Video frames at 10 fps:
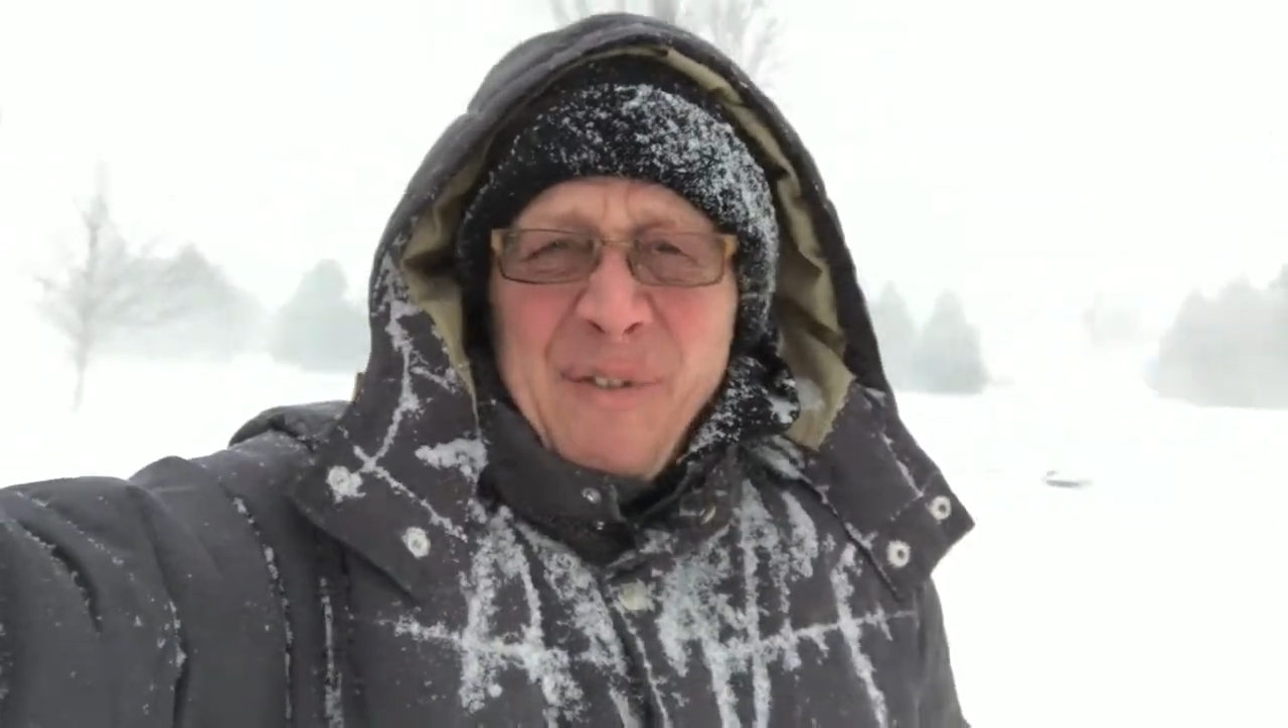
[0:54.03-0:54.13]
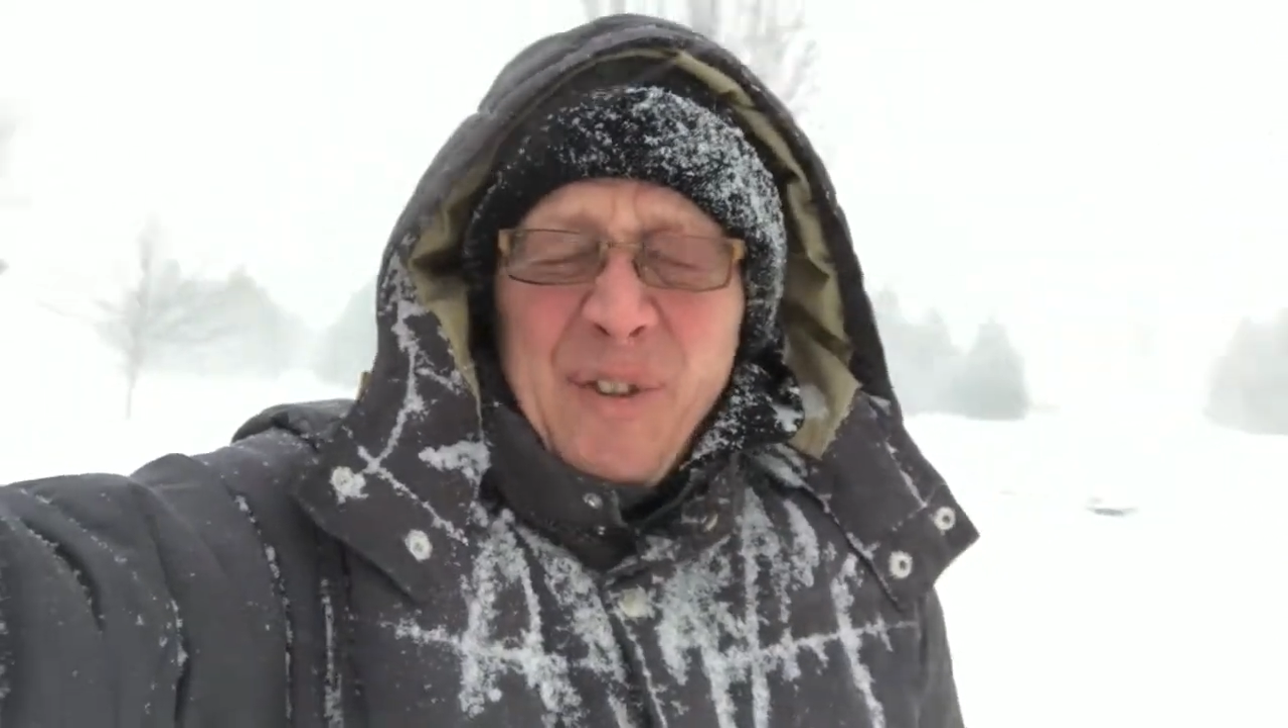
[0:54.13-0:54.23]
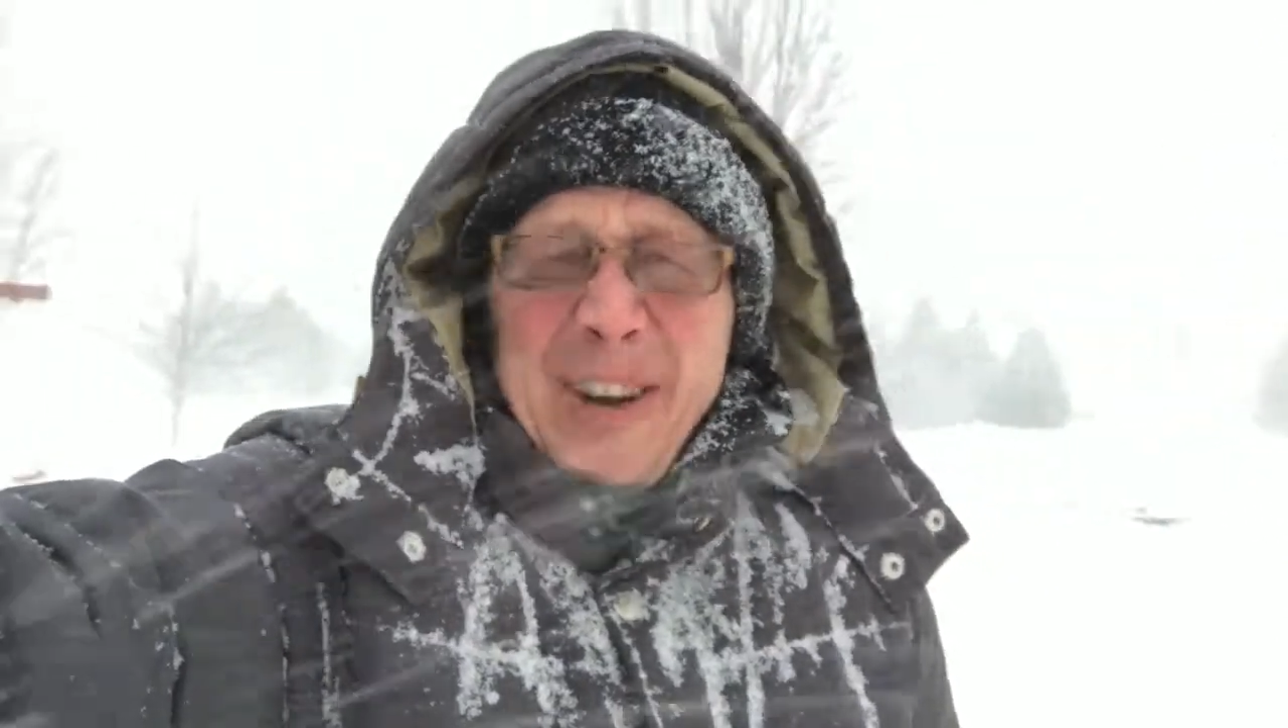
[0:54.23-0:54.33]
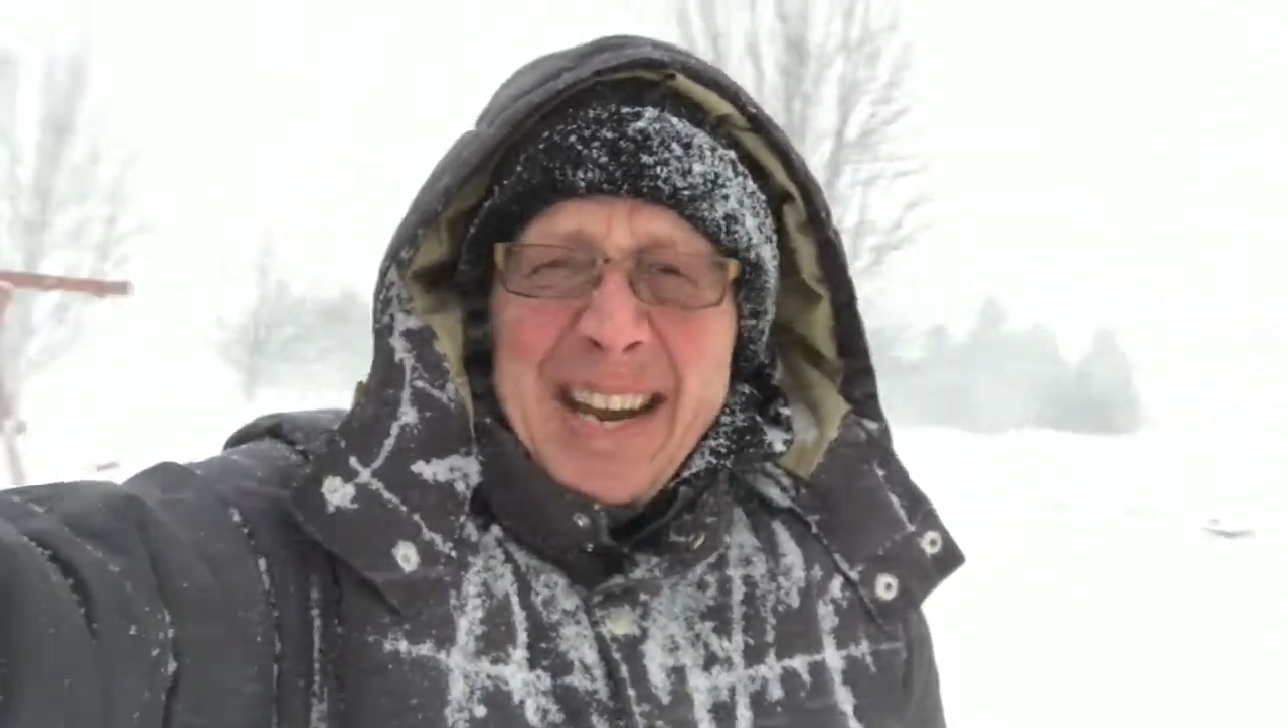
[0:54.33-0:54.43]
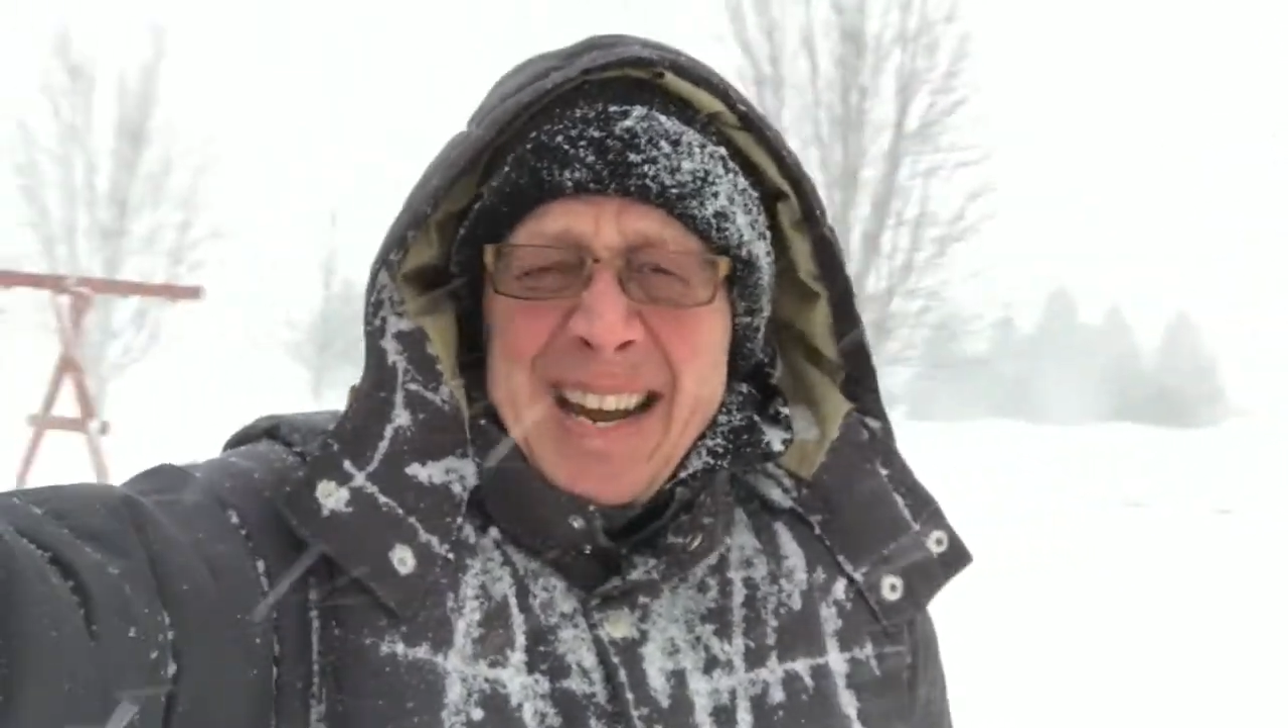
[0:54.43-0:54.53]

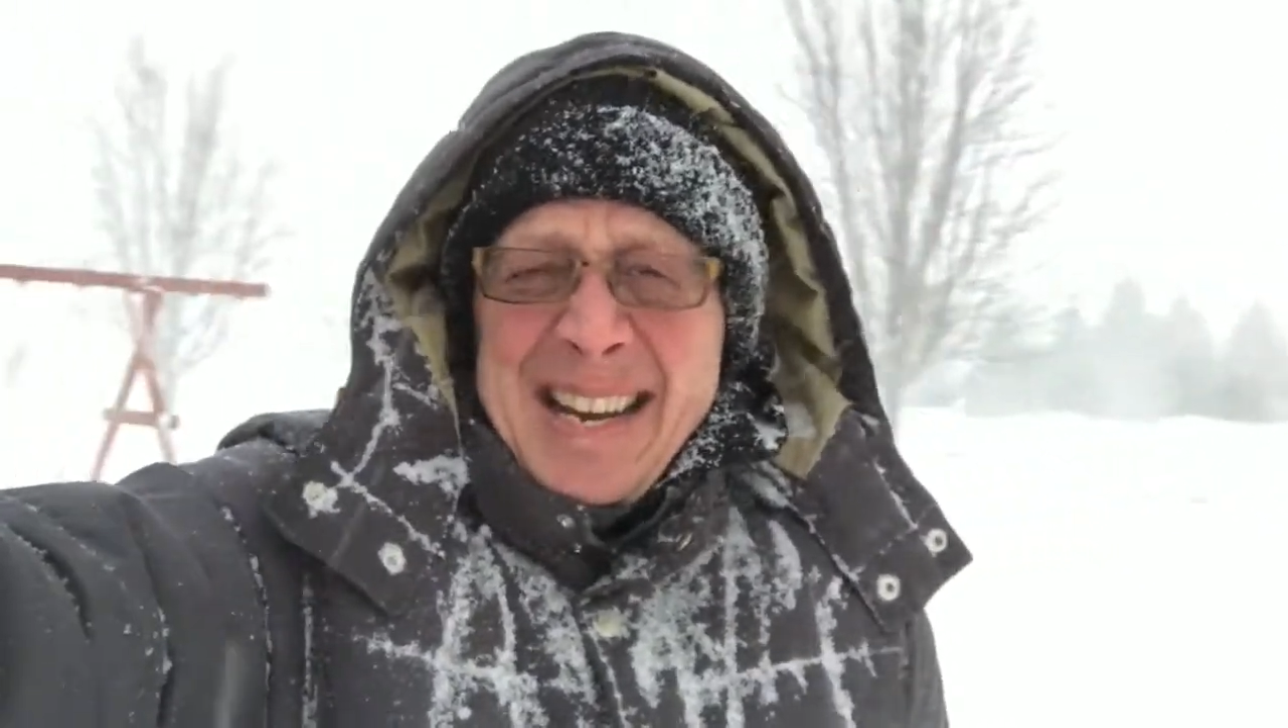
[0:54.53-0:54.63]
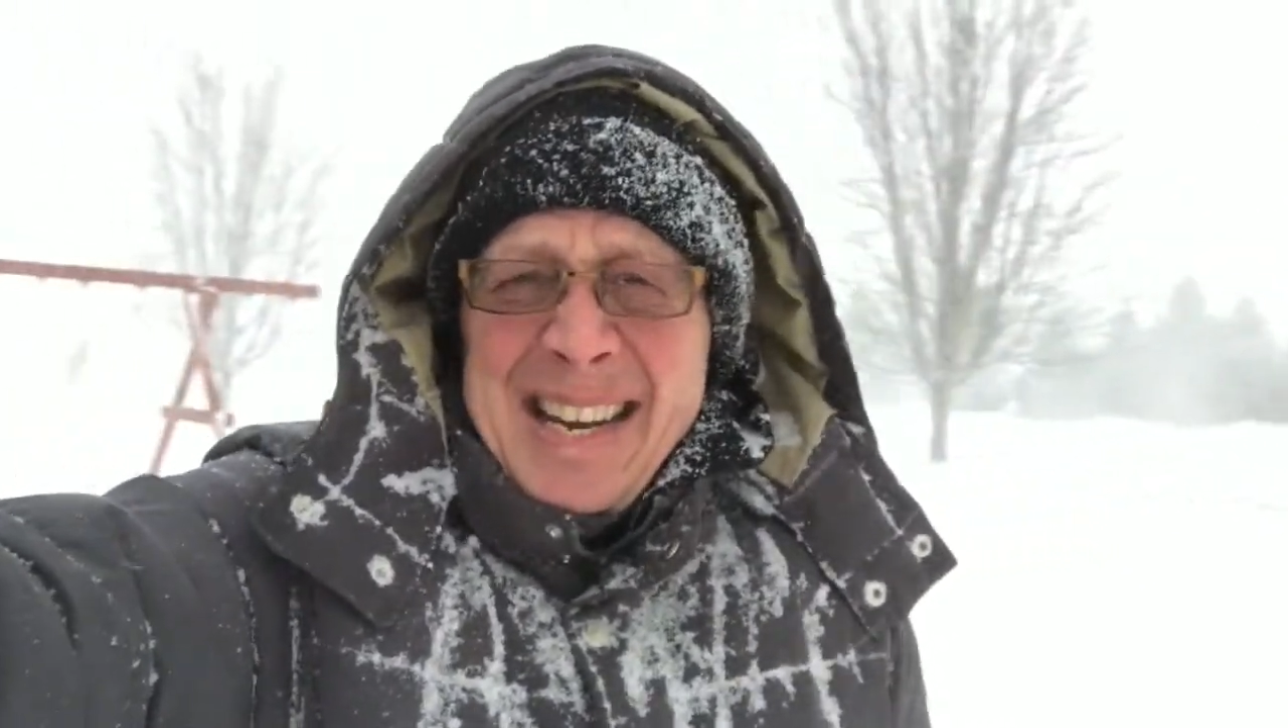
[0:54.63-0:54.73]
forget